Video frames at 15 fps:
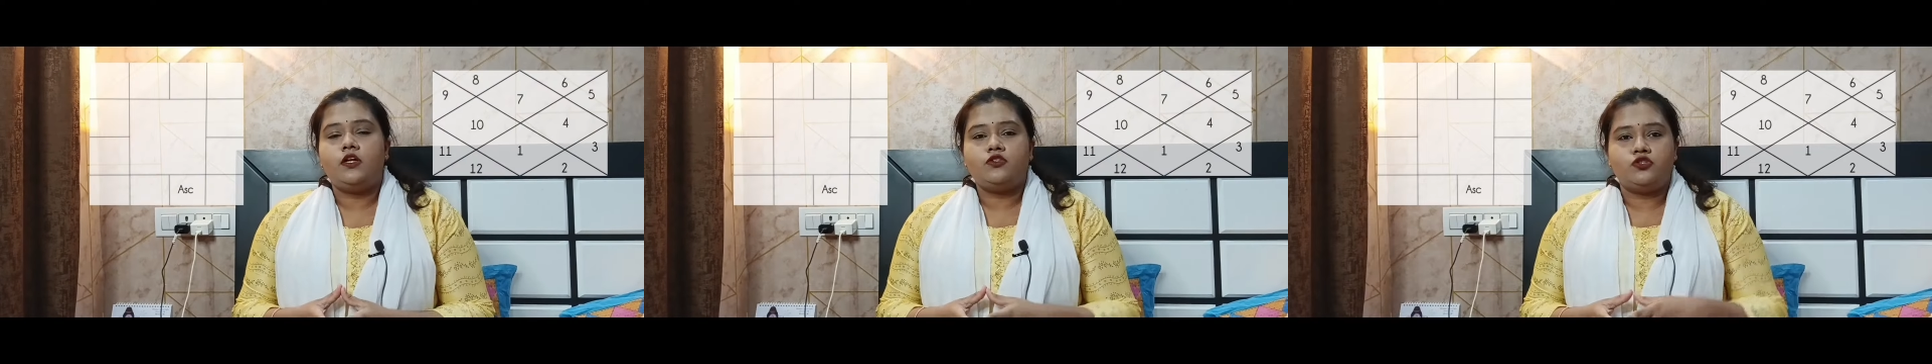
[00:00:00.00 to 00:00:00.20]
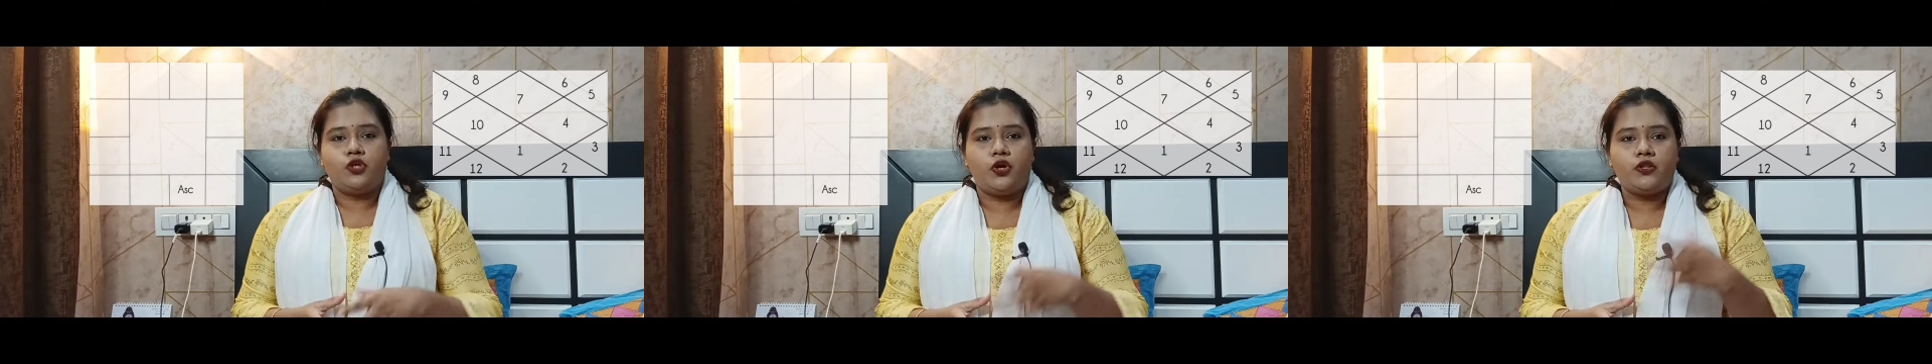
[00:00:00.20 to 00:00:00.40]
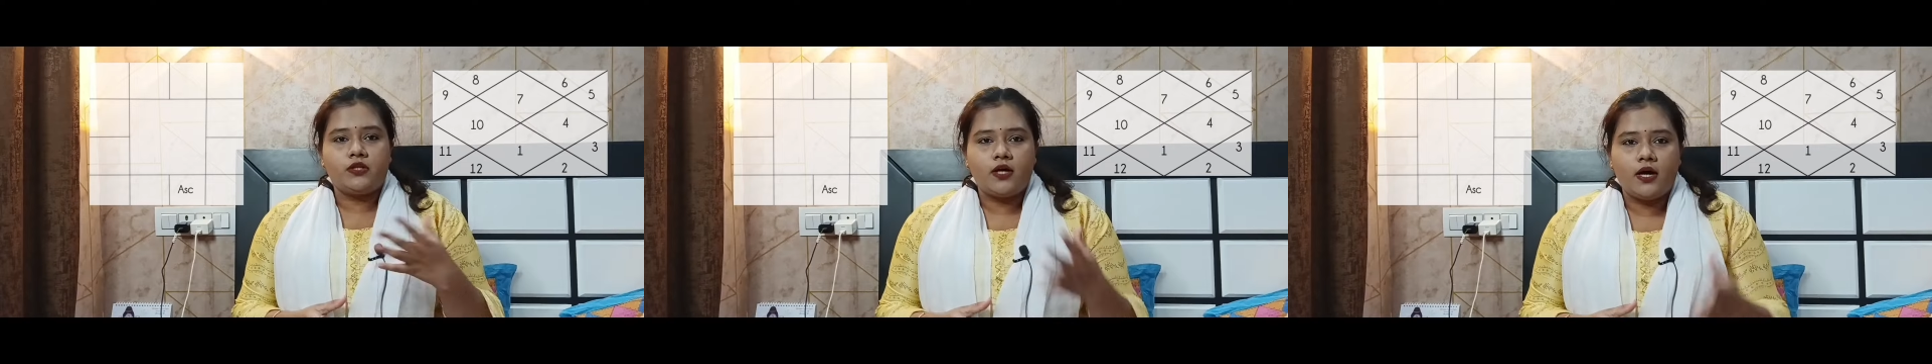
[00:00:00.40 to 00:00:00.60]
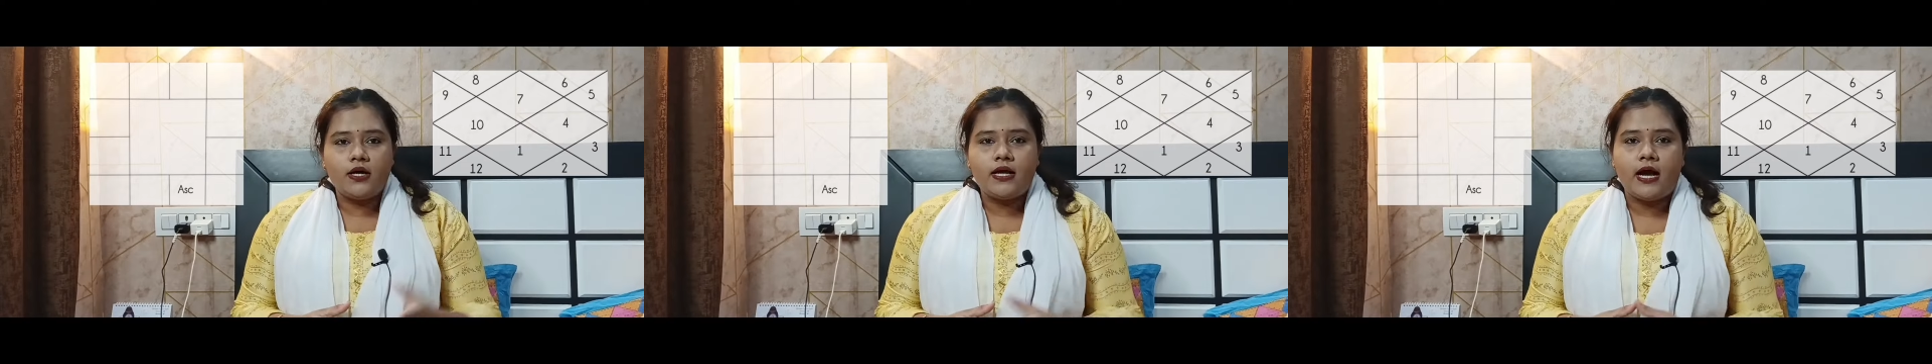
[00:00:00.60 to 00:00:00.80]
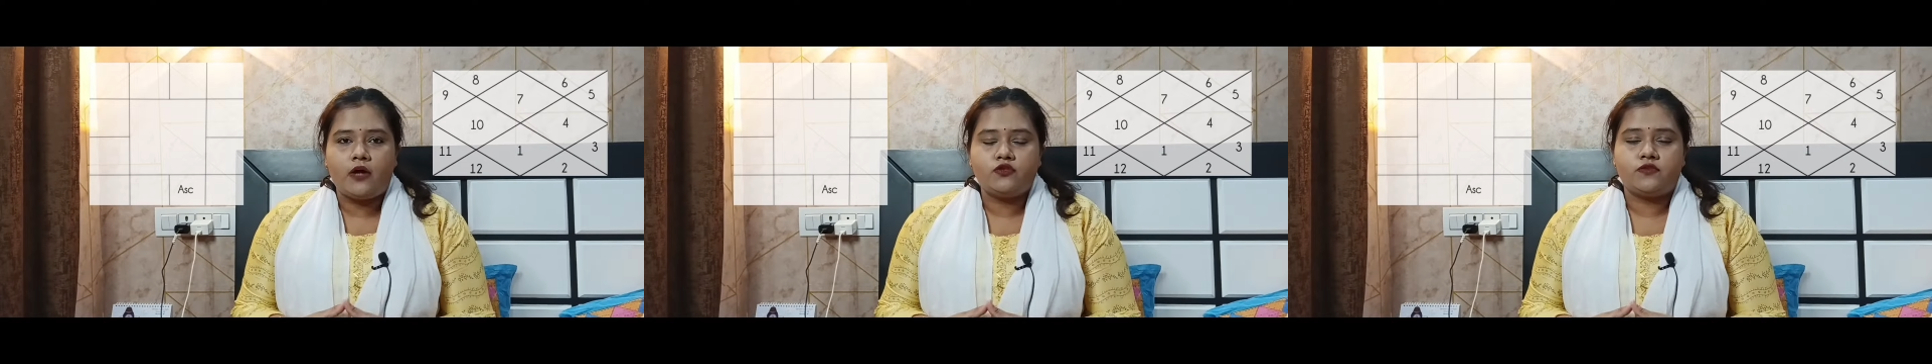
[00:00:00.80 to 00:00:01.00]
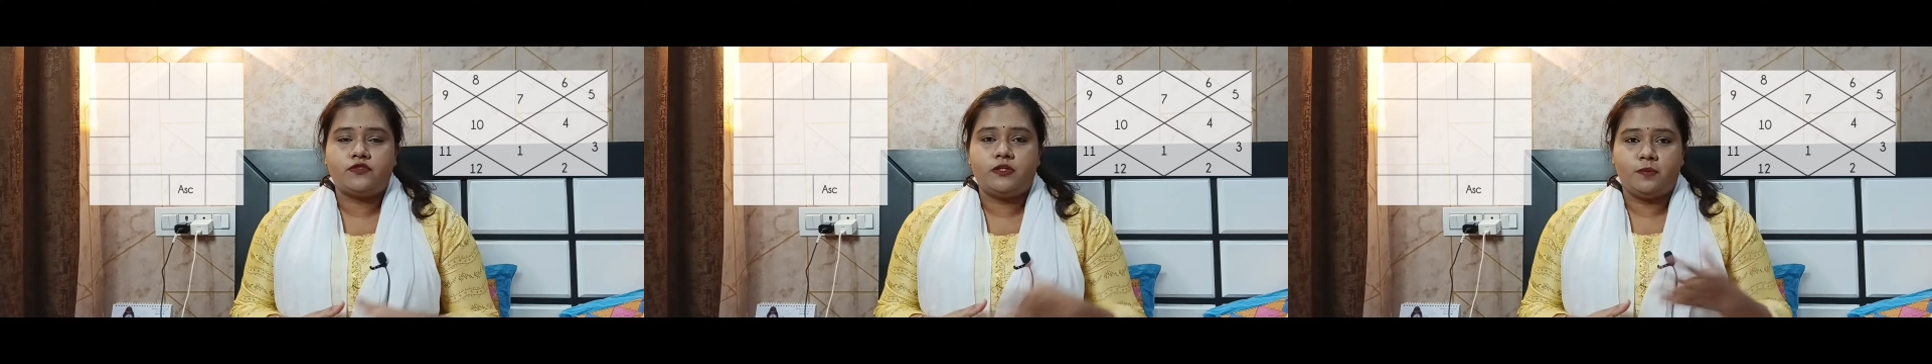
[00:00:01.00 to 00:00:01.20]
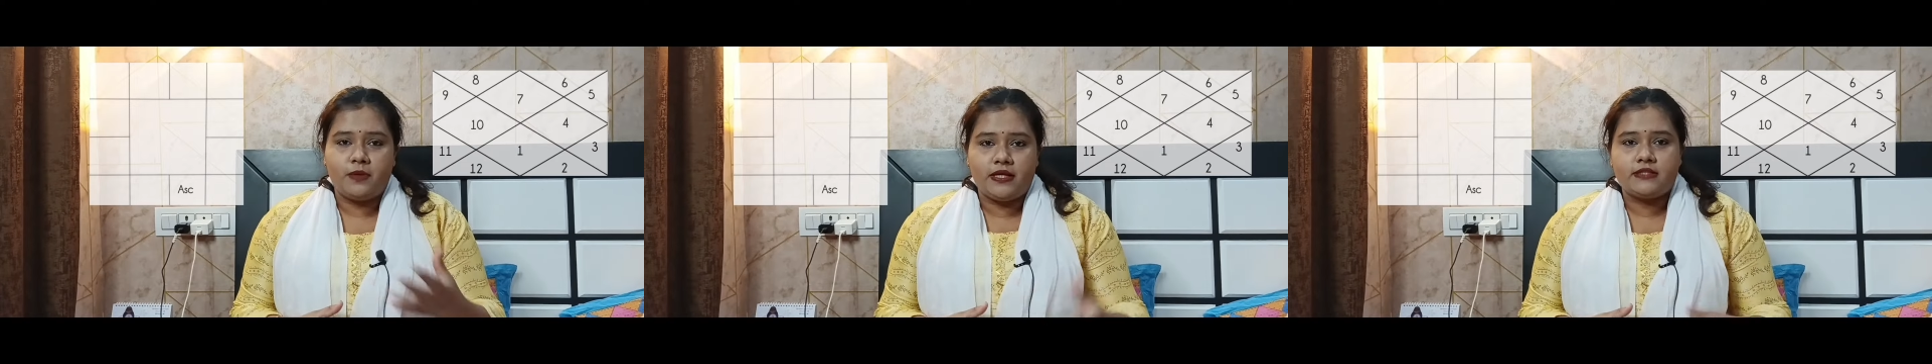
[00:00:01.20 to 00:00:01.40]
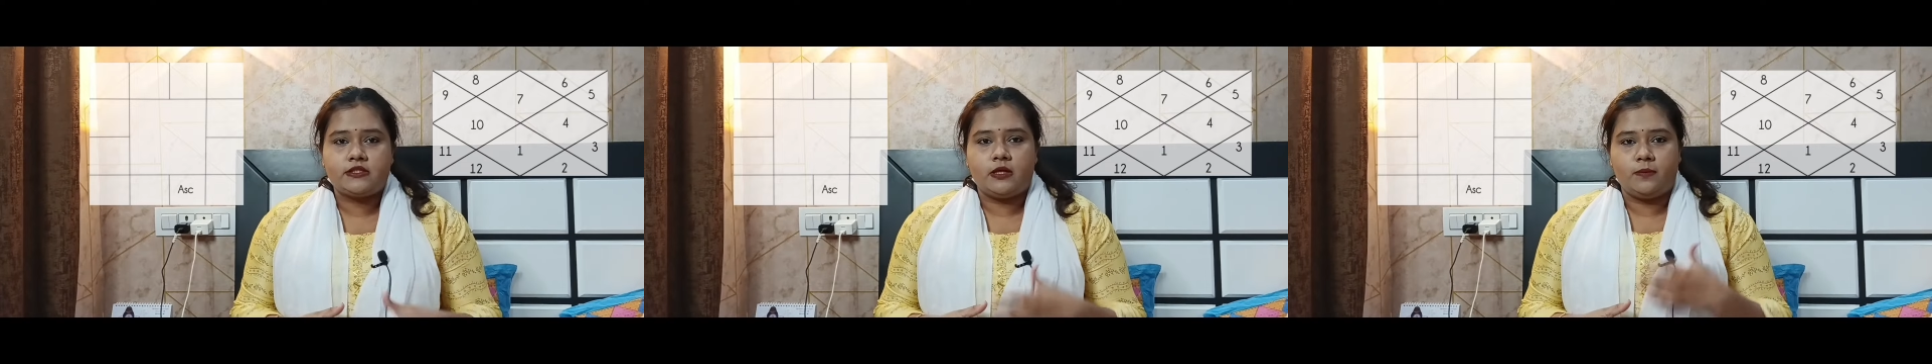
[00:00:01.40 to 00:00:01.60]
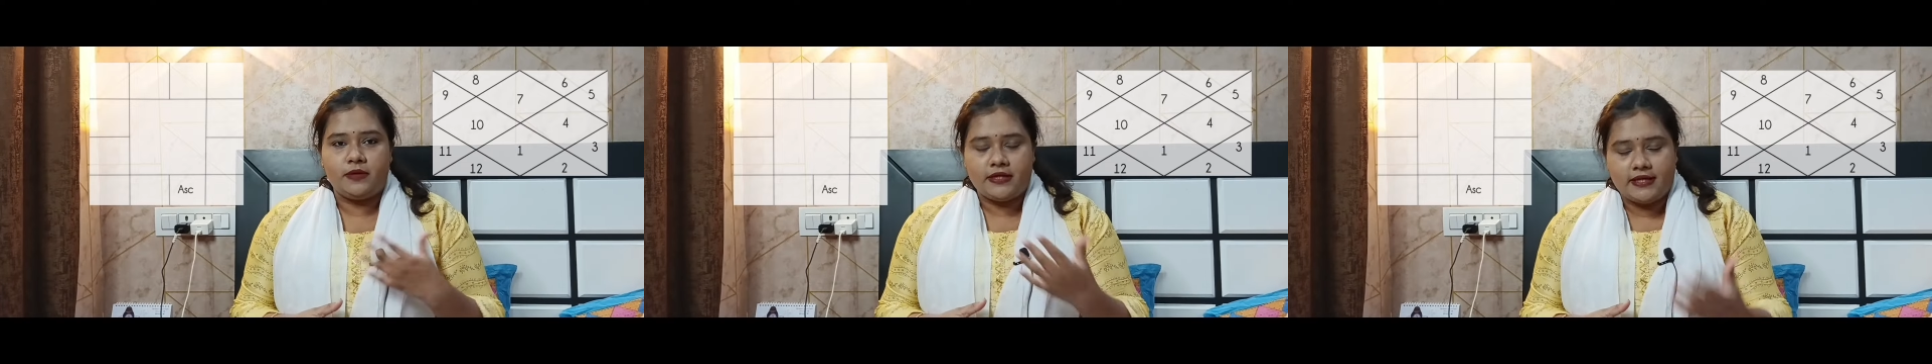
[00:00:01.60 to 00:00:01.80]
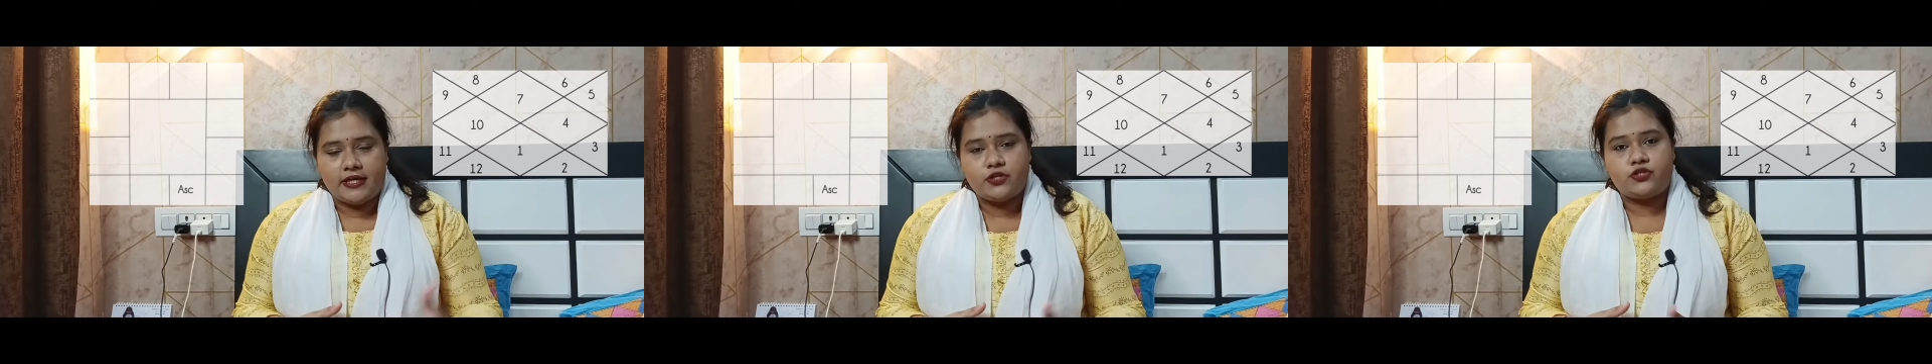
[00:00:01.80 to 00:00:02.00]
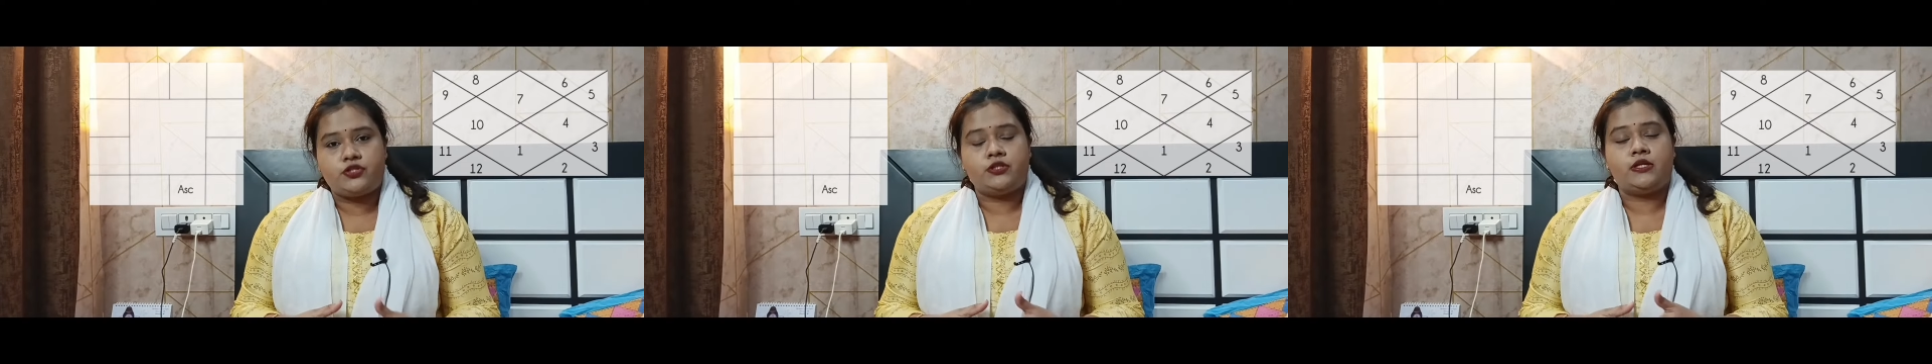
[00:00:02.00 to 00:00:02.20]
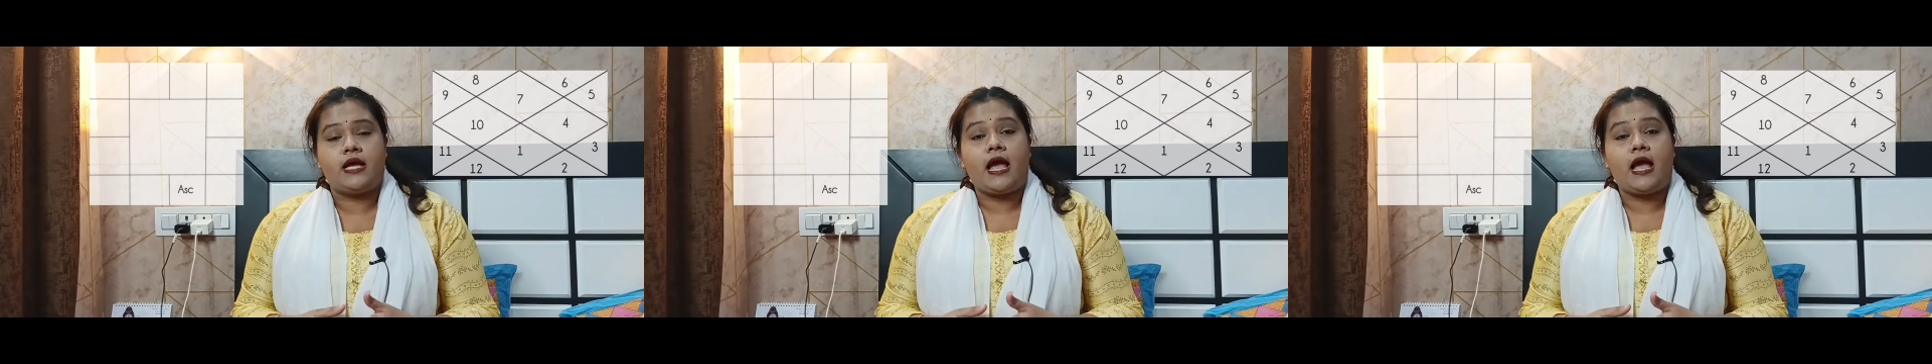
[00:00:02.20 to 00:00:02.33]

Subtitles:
so your third house of siblings, communication,